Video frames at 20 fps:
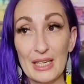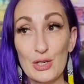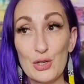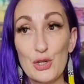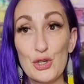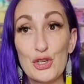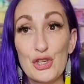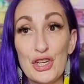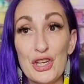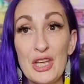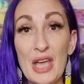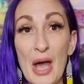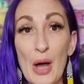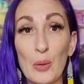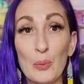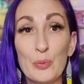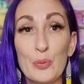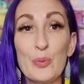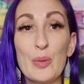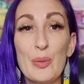She
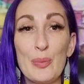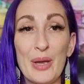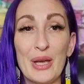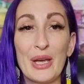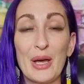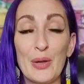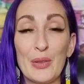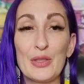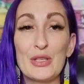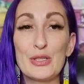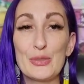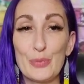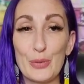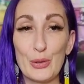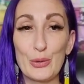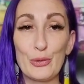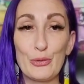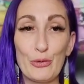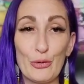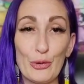helped me pick out this
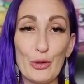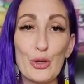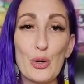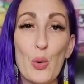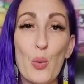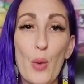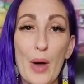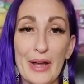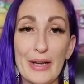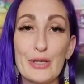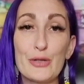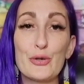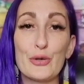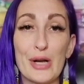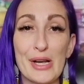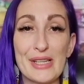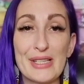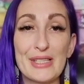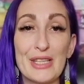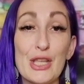beautiful little white
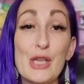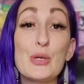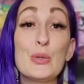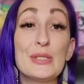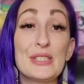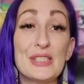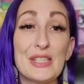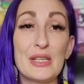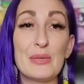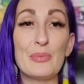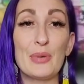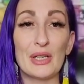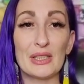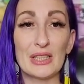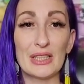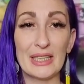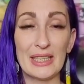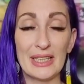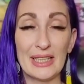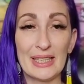dress that you see
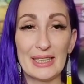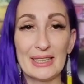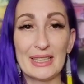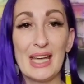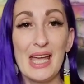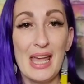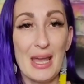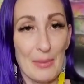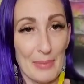Bella in.